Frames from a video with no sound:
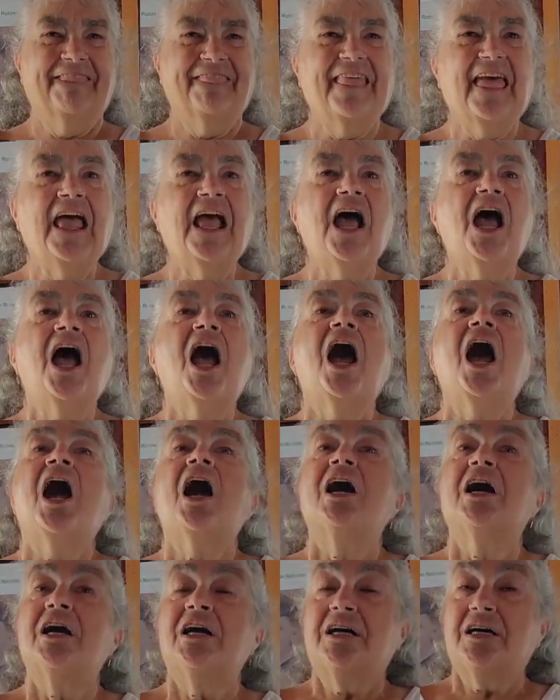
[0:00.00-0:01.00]
is an
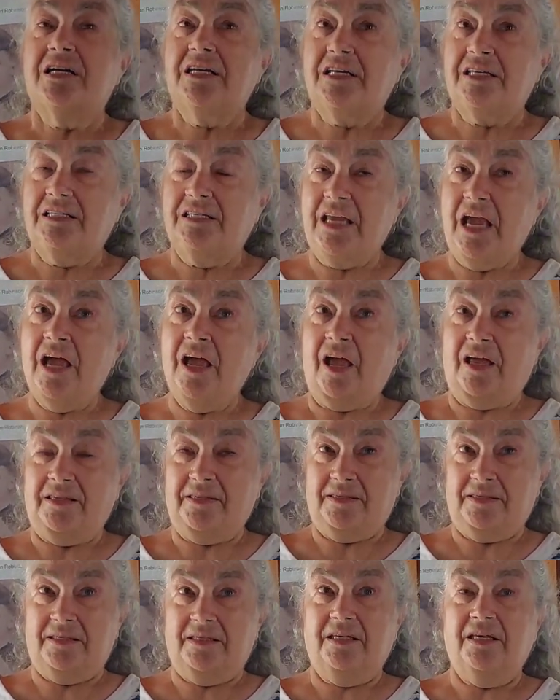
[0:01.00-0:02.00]
entrepreneur in this
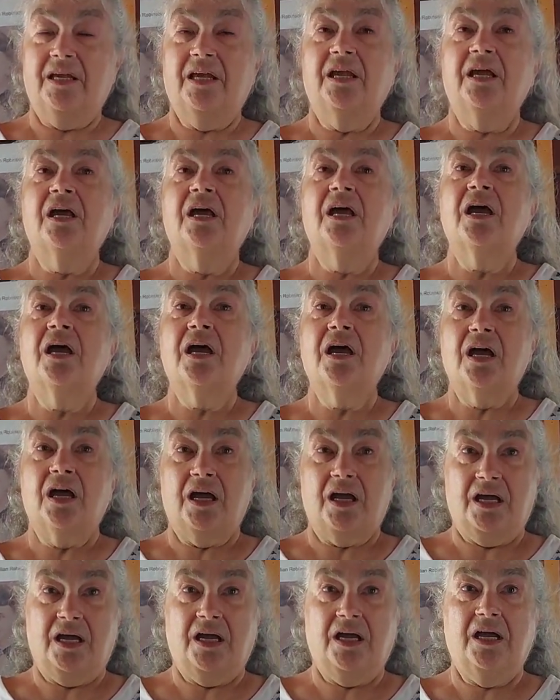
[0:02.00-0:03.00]
era, like the woman who
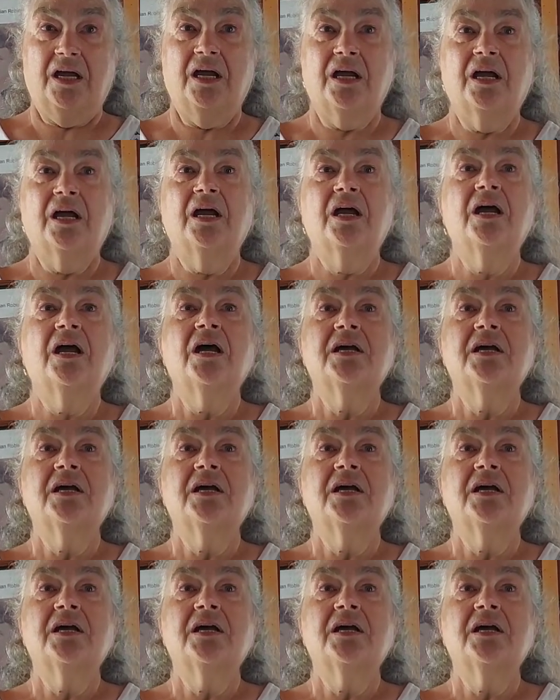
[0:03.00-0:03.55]
grew the apples.